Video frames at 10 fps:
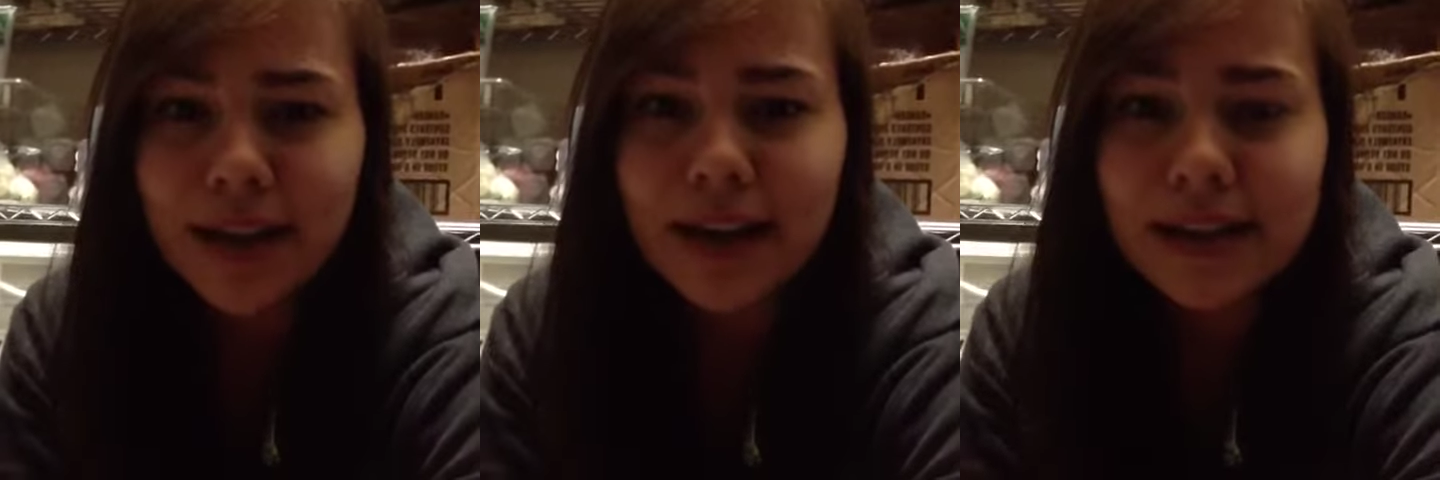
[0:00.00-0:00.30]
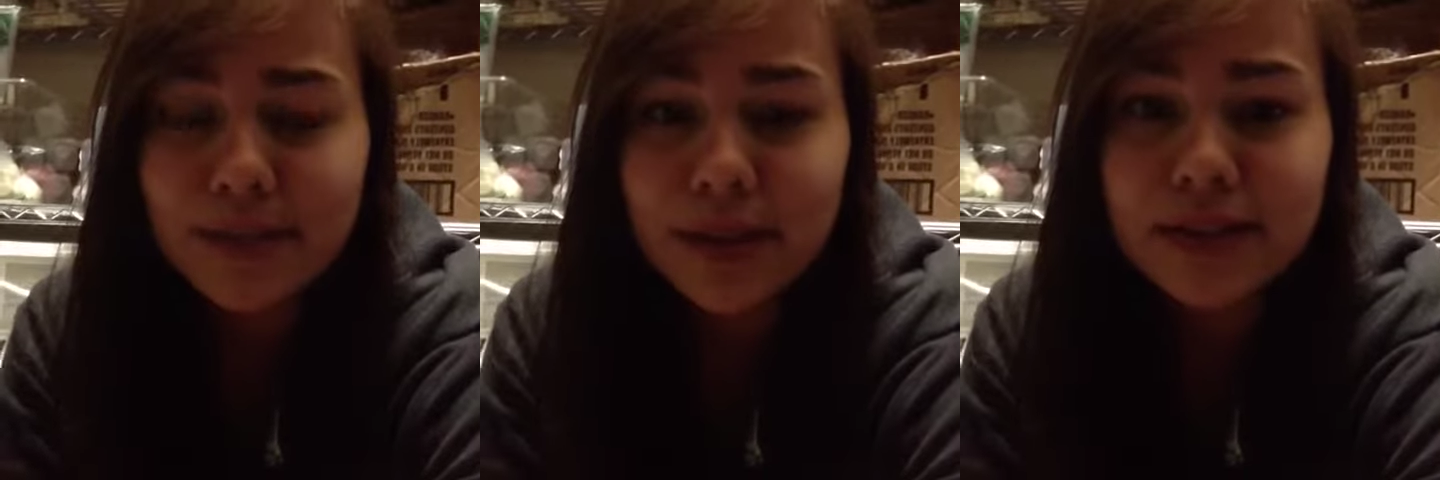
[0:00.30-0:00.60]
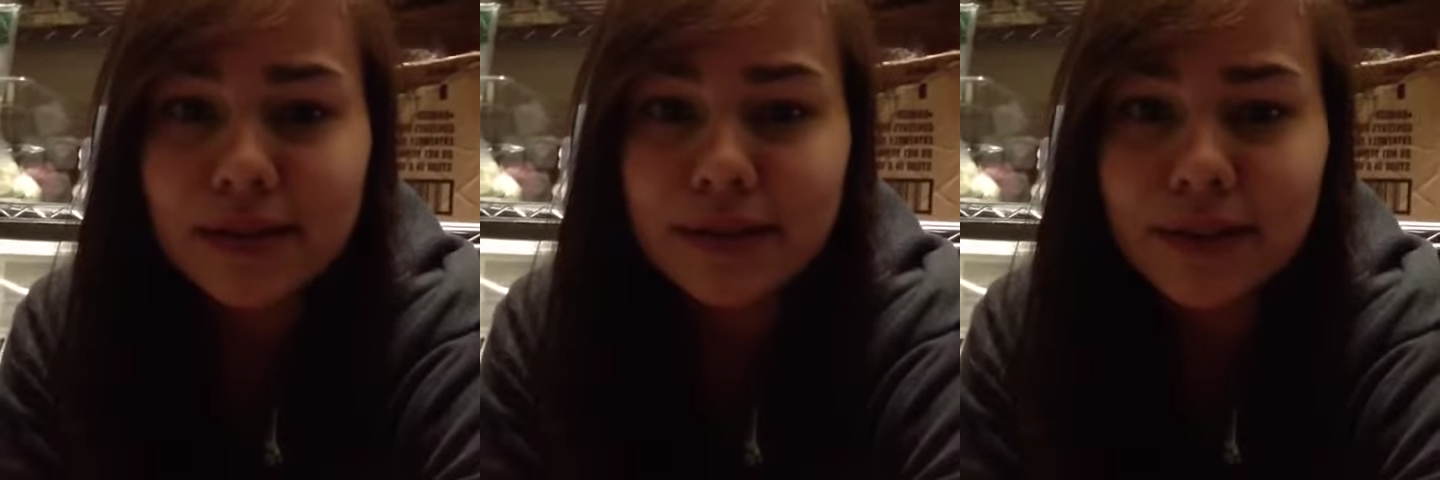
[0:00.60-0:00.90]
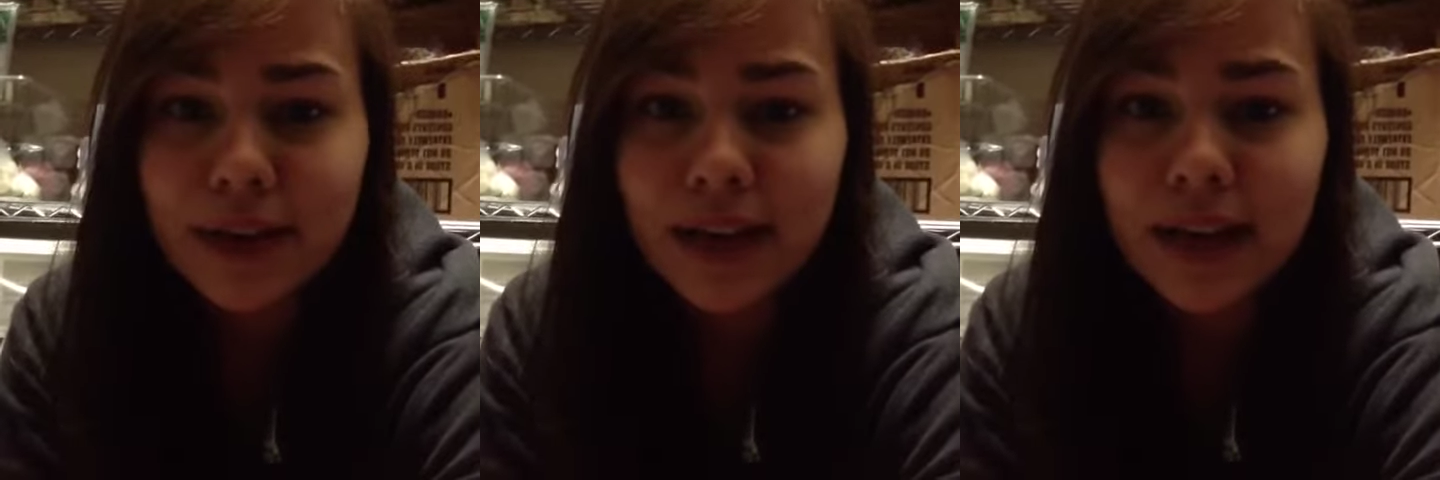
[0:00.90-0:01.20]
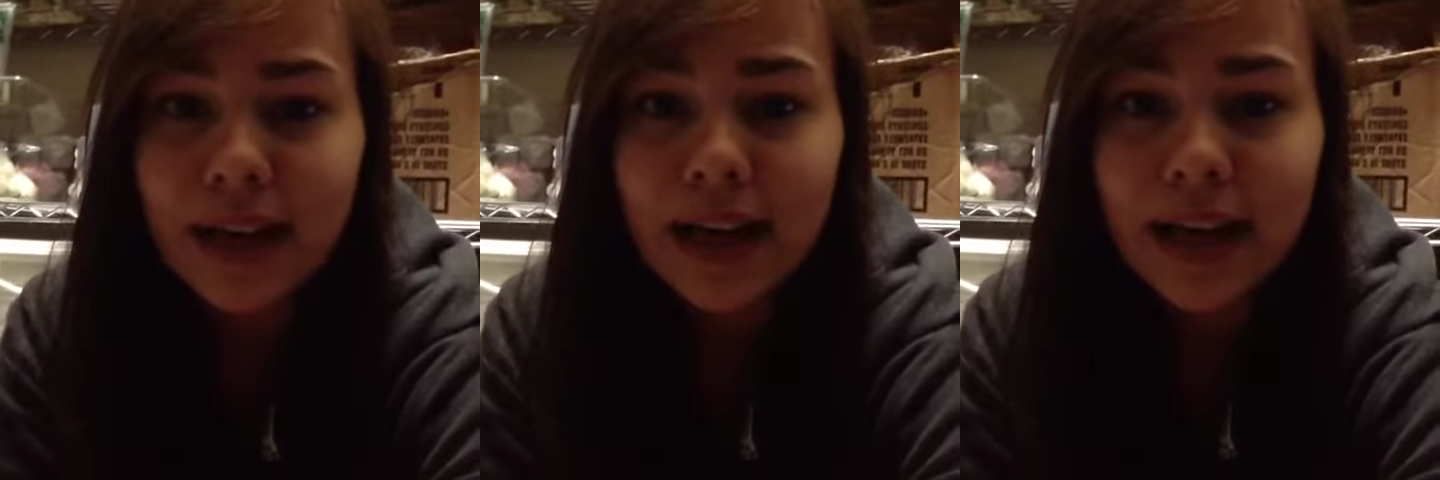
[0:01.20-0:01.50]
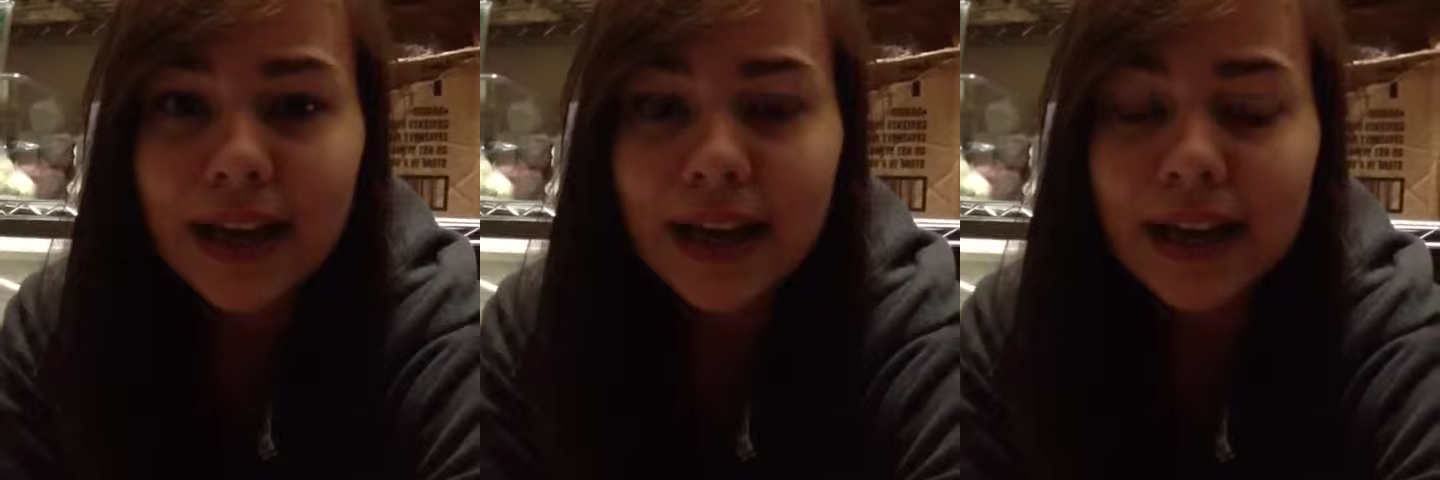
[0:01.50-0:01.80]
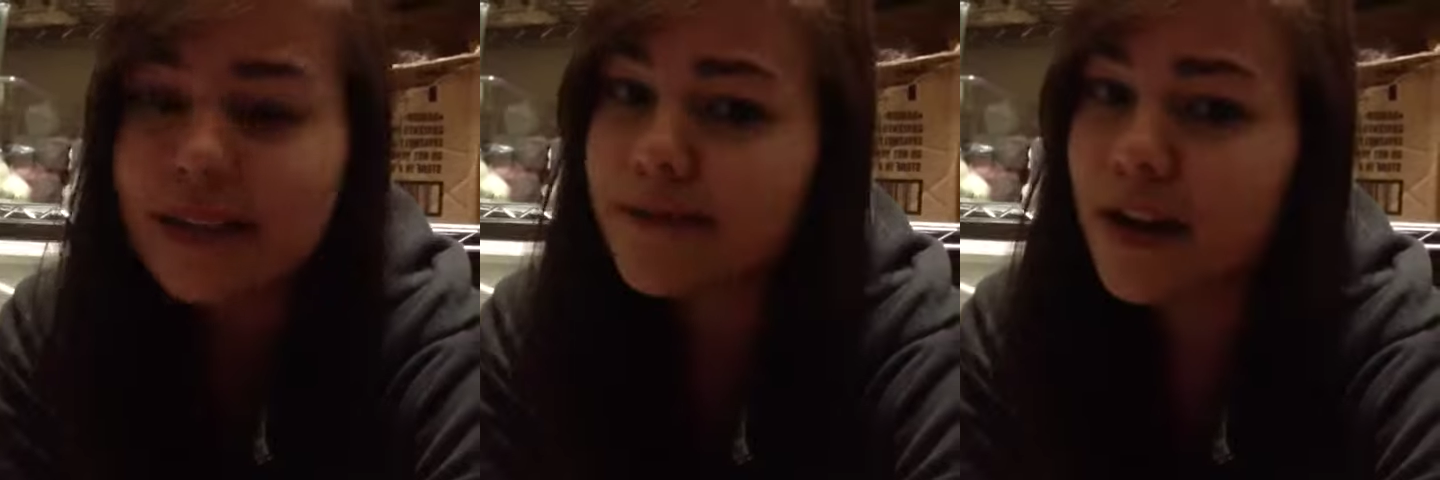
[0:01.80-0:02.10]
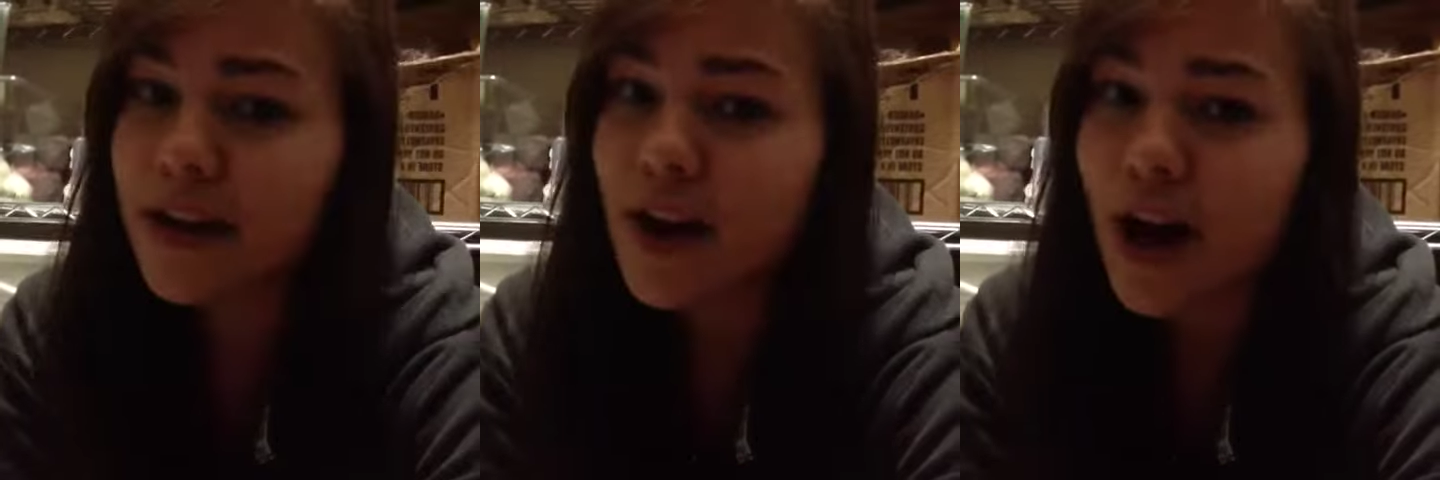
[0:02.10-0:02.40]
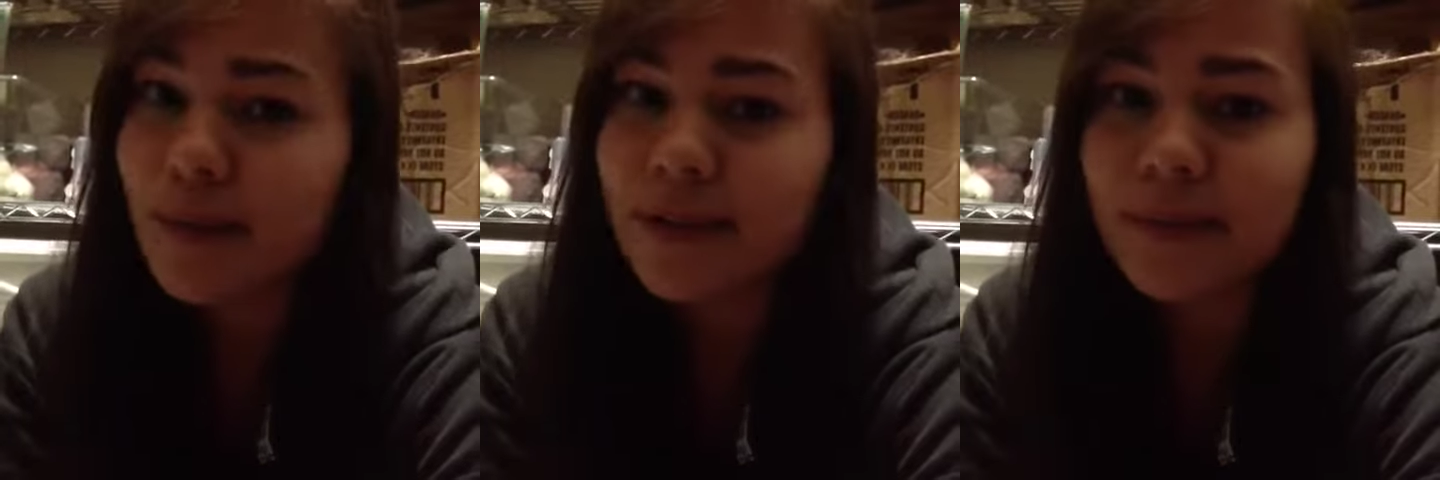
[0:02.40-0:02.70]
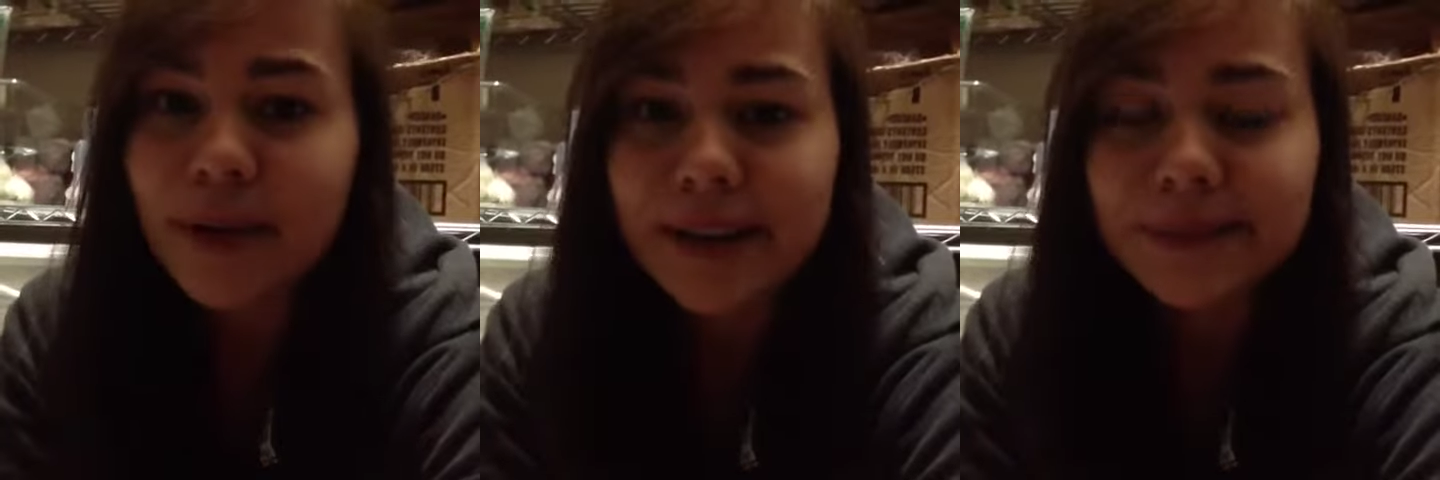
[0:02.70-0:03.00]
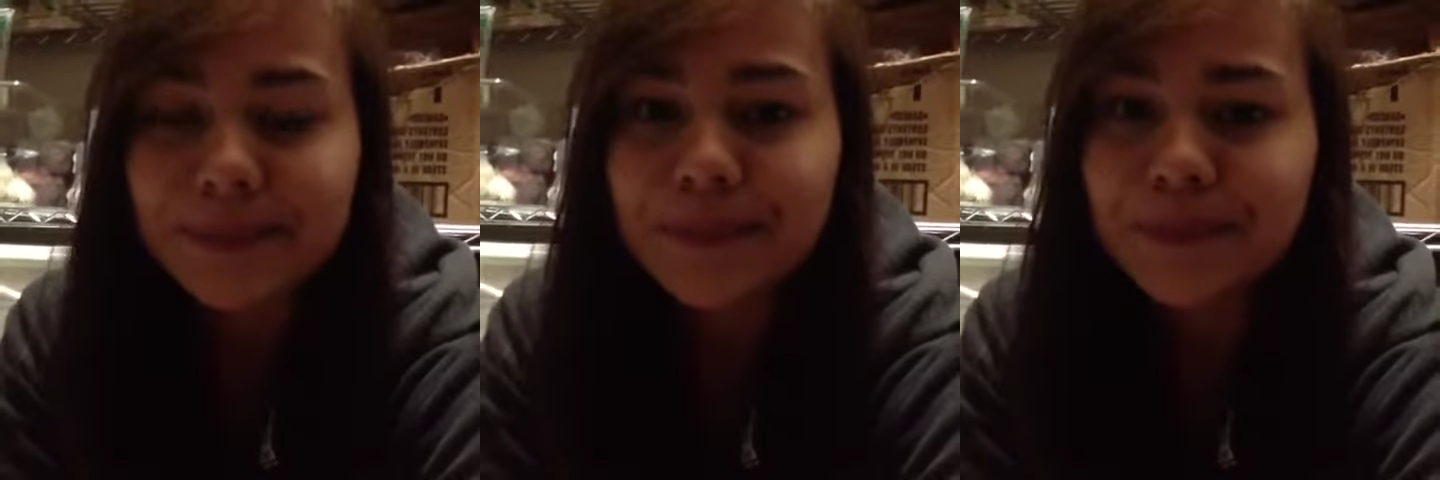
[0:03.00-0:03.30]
and expensive. It's a fun hobby, but